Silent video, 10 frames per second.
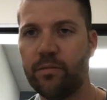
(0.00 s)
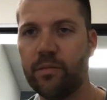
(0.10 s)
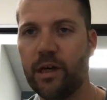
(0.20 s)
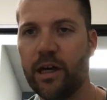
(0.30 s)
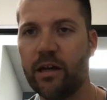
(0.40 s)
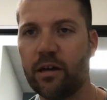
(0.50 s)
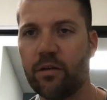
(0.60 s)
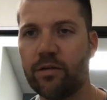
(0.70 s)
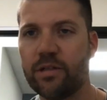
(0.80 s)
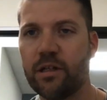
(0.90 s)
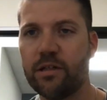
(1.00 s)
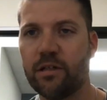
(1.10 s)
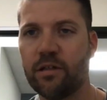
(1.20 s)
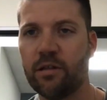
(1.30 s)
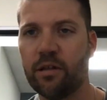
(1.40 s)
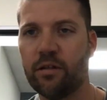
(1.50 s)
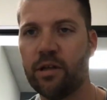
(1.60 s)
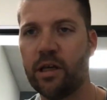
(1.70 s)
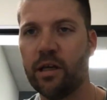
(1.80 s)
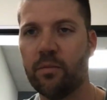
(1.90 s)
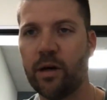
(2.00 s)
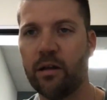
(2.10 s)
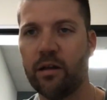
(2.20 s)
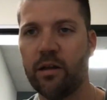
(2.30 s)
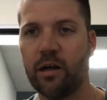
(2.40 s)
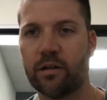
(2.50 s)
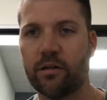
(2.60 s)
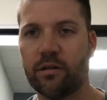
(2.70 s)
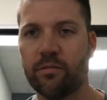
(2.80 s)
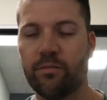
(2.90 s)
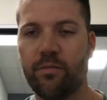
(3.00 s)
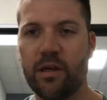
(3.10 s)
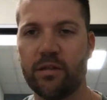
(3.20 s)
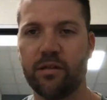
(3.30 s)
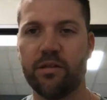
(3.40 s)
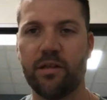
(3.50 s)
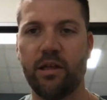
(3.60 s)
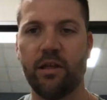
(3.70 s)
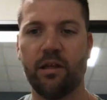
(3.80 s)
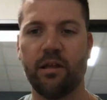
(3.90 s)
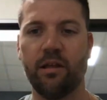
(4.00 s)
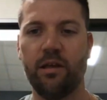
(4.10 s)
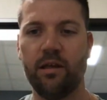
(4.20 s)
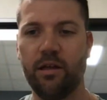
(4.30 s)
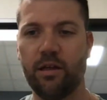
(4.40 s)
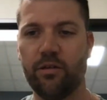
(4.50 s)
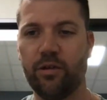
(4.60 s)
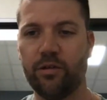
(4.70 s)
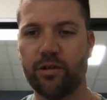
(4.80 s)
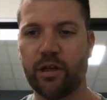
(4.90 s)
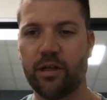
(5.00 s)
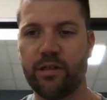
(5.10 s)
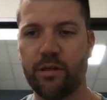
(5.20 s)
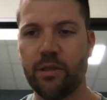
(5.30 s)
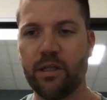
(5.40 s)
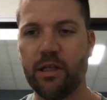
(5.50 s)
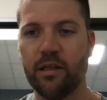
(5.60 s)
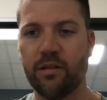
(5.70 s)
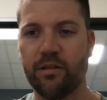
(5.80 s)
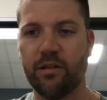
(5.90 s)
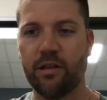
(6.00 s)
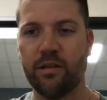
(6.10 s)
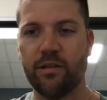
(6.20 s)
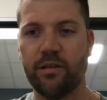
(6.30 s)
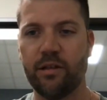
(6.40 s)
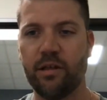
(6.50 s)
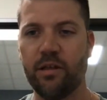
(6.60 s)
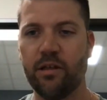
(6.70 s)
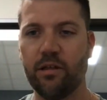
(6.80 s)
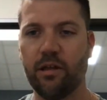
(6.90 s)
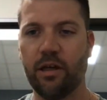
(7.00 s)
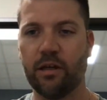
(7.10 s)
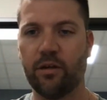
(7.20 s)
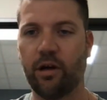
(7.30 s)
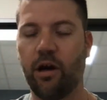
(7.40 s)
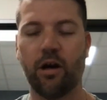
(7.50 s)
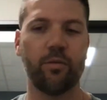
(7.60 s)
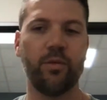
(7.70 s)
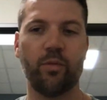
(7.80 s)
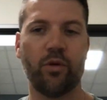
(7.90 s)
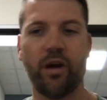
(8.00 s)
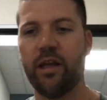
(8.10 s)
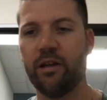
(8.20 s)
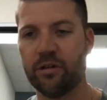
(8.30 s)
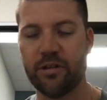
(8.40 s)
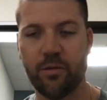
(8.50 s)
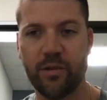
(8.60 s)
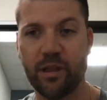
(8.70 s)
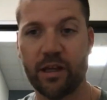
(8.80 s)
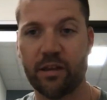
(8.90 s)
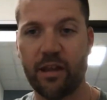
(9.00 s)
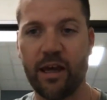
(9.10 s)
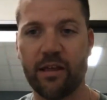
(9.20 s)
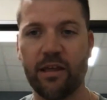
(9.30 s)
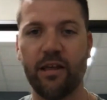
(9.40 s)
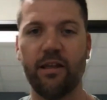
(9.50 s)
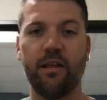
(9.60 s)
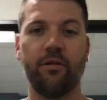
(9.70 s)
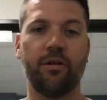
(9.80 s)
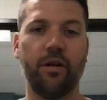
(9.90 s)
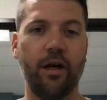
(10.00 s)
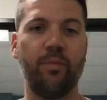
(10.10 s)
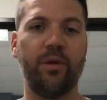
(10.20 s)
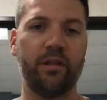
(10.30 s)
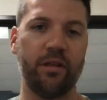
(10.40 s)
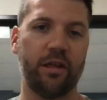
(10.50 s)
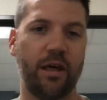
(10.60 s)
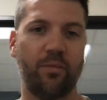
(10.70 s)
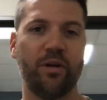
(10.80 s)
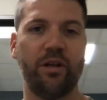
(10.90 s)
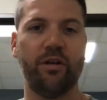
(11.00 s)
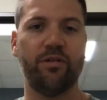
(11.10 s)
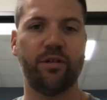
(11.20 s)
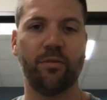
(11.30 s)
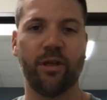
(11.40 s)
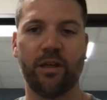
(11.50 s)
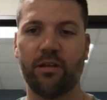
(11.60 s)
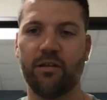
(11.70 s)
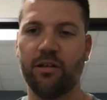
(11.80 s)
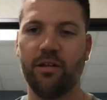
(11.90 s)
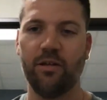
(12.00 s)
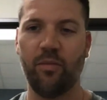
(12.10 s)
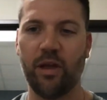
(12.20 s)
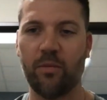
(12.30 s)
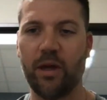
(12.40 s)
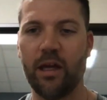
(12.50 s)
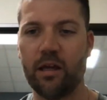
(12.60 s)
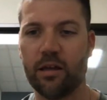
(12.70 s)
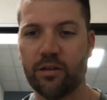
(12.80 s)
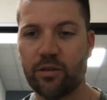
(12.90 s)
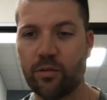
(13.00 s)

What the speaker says: had a conversation the other day about a doctor basically saying, don't try CBD. It's going to harm the brain or something like that. Yet they were upping the Keppra dose. I'm like banging my head against the